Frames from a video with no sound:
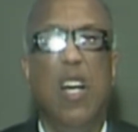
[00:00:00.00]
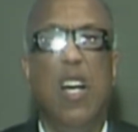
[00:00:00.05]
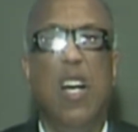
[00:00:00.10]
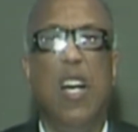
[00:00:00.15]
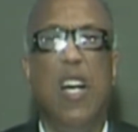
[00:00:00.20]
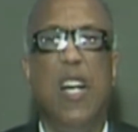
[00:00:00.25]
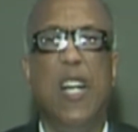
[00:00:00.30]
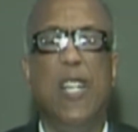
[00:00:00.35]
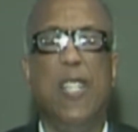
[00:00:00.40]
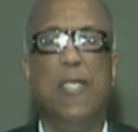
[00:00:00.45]

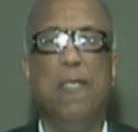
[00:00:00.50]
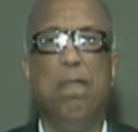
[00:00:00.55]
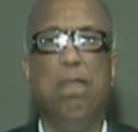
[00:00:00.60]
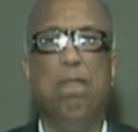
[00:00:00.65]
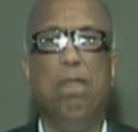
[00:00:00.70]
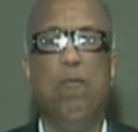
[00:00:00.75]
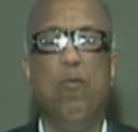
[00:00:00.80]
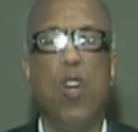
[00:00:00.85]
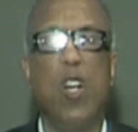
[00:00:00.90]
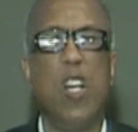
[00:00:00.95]

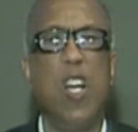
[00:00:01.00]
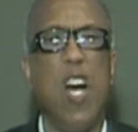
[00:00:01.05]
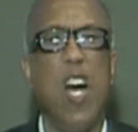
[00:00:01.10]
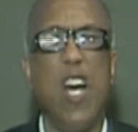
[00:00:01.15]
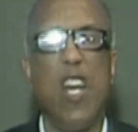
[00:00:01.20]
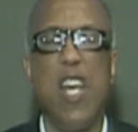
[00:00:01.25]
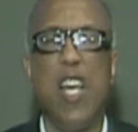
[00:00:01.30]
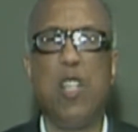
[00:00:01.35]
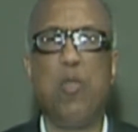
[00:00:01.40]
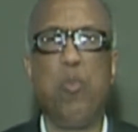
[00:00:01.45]
What
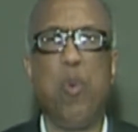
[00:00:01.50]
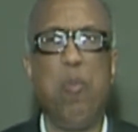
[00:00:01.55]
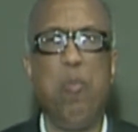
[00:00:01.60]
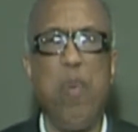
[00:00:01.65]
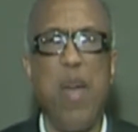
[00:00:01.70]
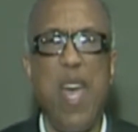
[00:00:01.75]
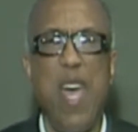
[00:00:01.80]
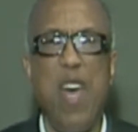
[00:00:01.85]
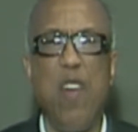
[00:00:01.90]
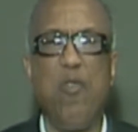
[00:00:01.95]
God has
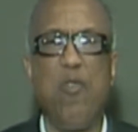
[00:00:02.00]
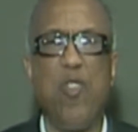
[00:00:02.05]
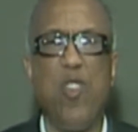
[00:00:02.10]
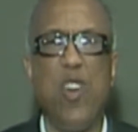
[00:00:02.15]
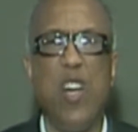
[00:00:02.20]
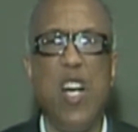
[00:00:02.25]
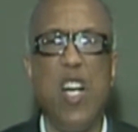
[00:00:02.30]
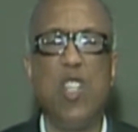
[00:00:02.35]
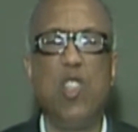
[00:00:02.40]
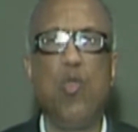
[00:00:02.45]
prepared
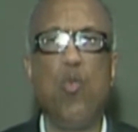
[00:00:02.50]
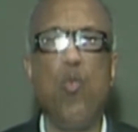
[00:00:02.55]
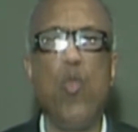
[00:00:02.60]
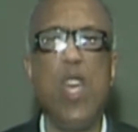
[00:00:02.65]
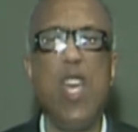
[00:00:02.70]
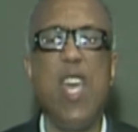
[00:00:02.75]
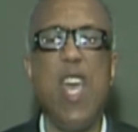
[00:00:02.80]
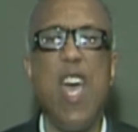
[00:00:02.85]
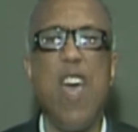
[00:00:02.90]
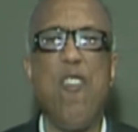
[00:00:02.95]
for us,
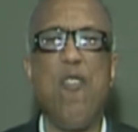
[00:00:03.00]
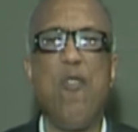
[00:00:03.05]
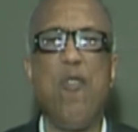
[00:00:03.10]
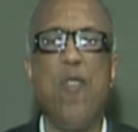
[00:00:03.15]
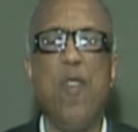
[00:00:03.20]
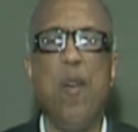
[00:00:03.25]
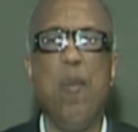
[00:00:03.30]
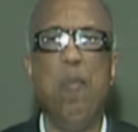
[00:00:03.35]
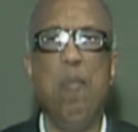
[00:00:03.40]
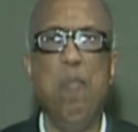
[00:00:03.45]
we have
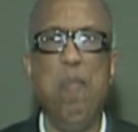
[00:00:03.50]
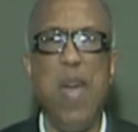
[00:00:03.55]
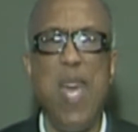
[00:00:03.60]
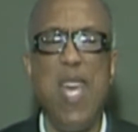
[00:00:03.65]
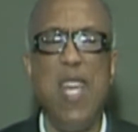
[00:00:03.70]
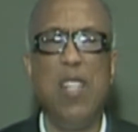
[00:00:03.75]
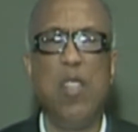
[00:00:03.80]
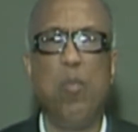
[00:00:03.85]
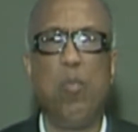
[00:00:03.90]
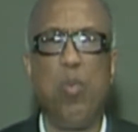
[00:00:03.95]

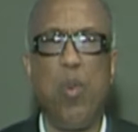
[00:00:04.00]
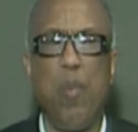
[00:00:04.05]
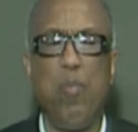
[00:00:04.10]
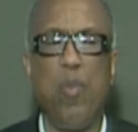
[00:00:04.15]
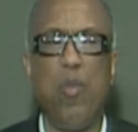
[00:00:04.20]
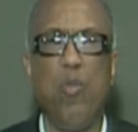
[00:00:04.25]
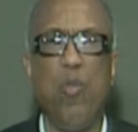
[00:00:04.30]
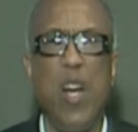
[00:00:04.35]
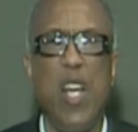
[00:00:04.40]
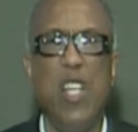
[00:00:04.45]
made the
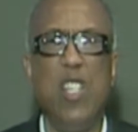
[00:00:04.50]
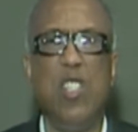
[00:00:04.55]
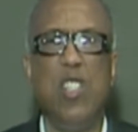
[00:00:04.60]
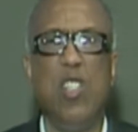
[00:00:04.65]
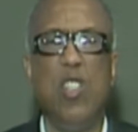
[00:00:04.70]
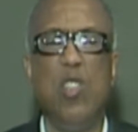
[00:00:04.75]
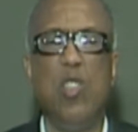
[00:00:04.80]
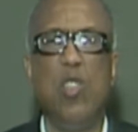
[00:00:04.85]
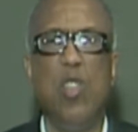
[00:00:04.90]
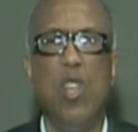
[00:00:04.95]

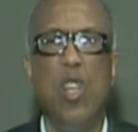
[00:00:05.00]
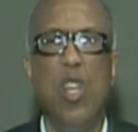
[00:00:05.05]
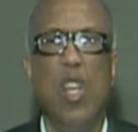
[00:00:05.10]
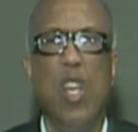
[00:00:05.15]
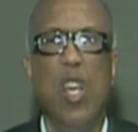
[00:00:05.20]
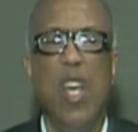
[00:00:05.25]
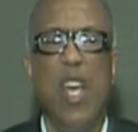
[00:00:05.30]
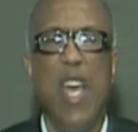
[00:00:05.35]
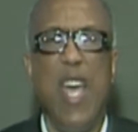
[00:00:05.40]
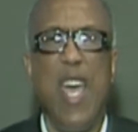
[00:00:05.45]
preparations,
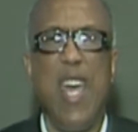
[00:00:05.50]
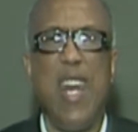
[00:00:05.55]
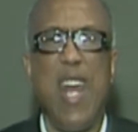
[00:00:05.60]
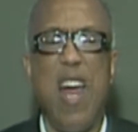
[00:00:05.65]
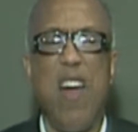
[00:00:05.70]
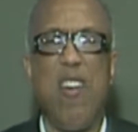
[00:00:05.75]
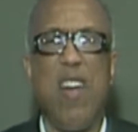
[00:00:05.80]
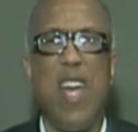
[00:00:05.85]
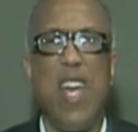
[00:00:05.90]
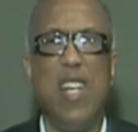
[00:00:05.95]
and
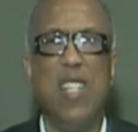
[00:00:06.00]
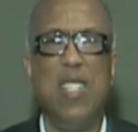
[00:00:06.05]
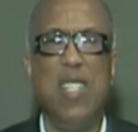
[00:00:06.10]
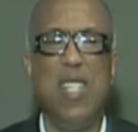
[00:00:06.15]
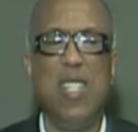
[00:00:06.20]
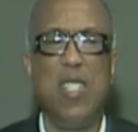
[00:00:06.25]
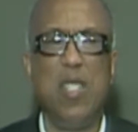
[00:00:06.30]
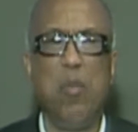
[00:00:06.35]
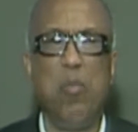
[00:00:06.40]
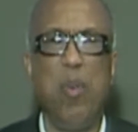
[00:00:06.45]
our
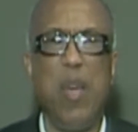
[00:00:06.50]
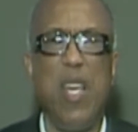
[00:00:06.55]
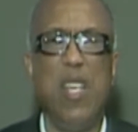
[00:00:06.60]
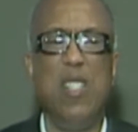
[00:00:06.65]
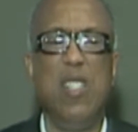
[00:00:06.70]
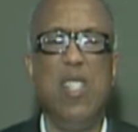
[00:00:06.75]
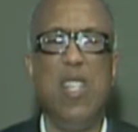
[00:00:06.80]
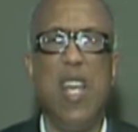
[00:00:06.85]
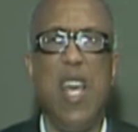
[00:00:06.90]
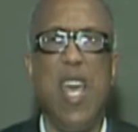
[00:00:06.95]

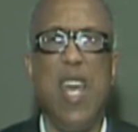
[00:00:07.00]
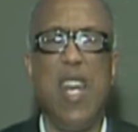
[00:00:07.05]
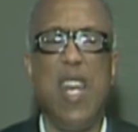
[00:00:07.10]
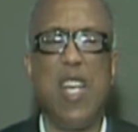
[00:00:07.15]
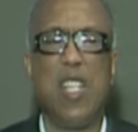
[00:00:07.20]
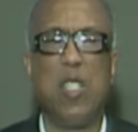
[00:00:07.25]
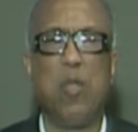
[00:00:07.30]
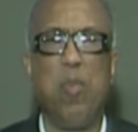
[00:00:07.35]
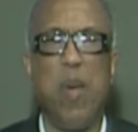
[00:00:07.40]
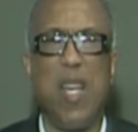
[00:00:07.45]
anticipation and
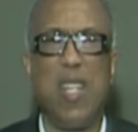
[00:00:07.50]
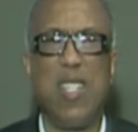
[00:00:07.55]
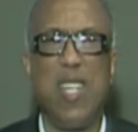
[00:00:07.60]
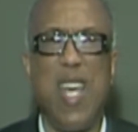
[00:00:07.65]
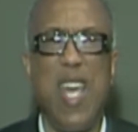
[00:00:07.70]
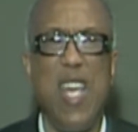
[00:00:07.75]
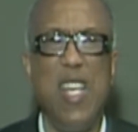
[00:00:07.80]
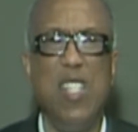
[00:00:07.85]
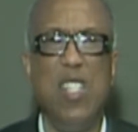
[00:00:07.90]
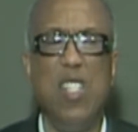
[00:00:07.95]

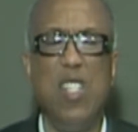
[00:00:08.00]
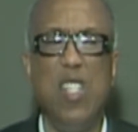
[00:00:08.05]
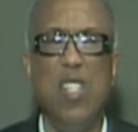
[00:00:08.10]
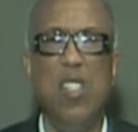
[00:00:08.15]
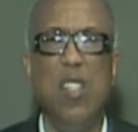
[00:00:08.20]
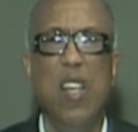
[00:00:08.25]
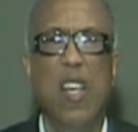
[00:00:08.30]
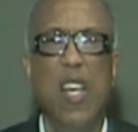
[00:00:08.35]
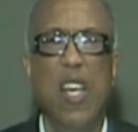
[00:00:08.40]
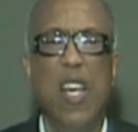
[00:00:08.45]
expectation